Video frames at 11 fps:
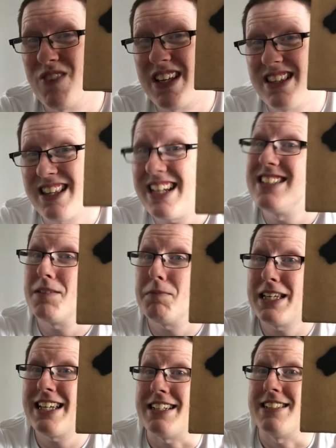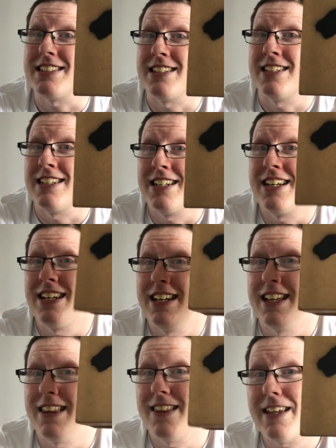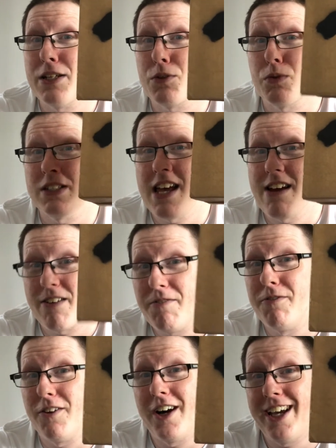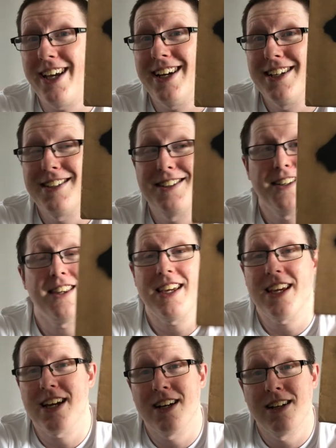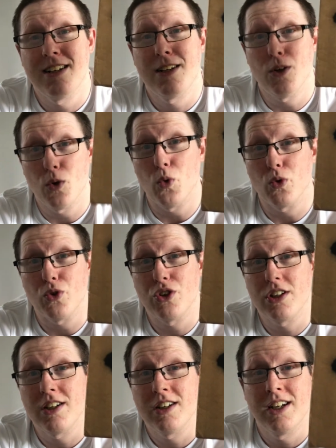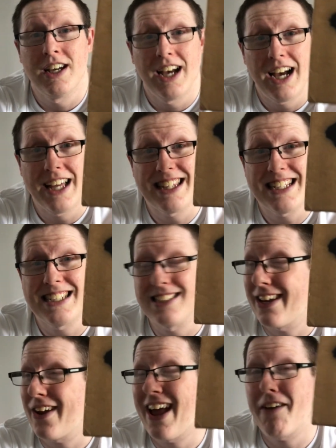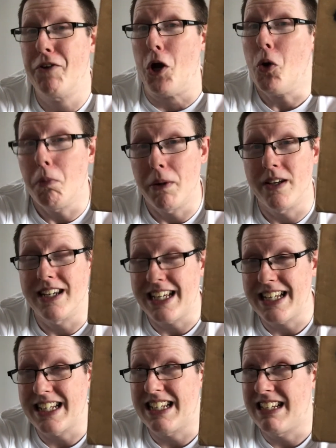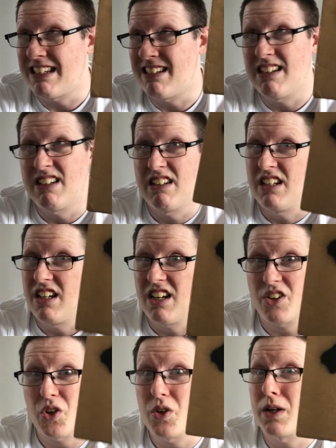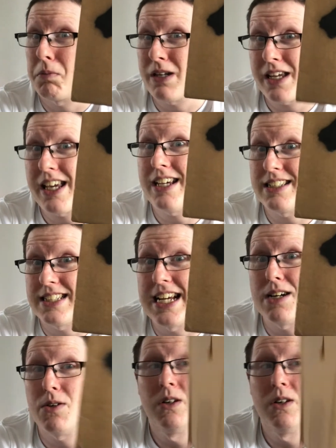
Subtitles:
they sent me this. This was their invite to the launch, and this is something I haven't opened in a good couple of years now.